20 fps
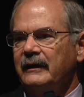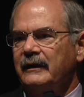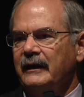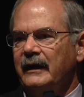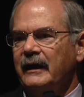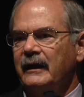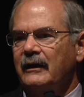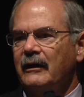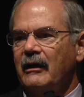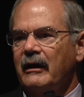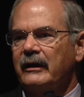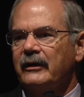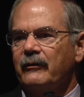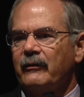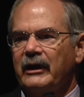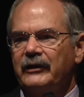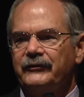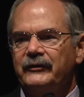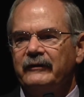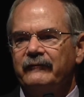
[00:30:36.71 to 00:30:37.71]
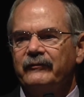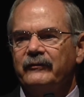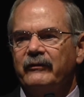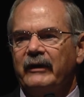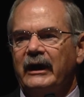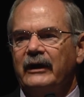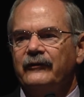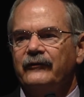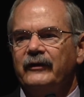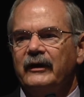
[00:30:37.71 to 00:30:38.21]
in our aggressive
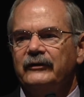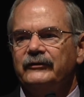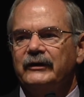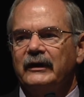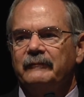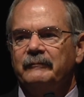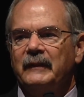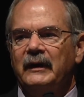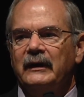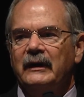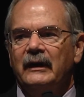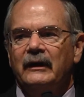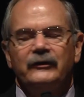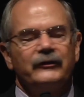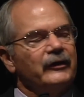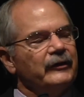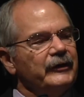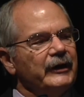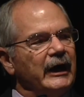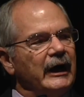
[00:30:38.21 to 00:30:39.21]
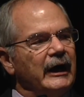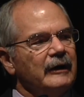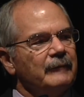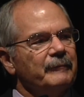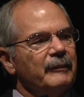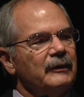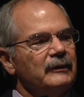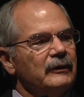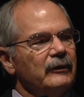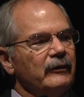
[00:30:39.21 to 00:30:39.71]
transition to
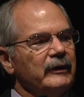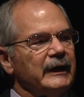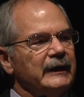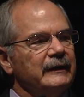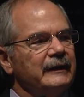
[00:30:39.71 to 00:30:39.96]
non-polluting